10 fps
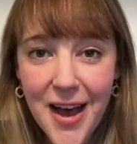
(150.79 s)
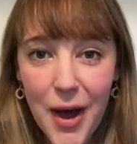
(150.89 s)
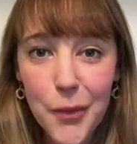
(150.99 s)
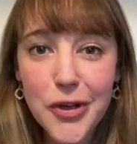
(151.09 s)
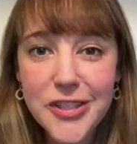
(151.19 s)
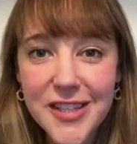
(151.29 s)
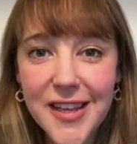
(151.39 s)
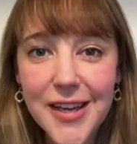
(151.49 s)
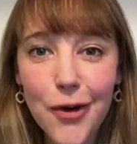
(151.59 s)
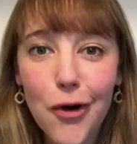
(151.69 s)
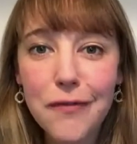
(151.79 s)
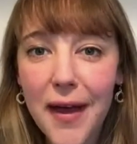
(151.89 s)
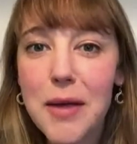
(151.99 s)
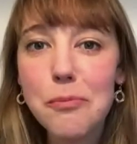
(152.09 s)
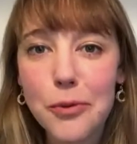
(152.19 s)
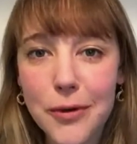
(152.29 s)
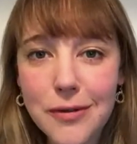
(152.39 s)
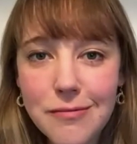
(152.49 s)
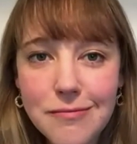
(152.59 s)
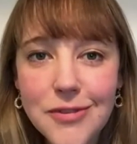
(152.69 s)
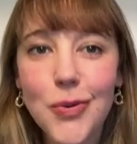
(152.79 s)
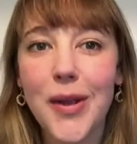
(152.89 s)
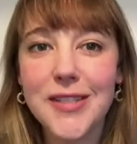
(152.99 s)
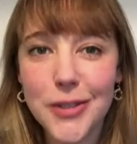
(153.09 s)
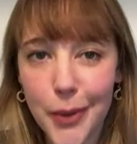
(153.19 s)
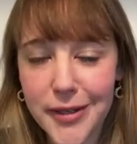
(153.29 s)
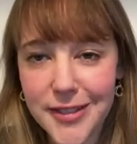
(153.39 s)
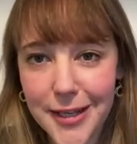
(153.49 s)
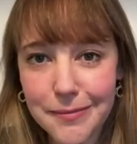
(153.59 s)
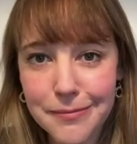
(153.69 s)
I want you to think of April 2020.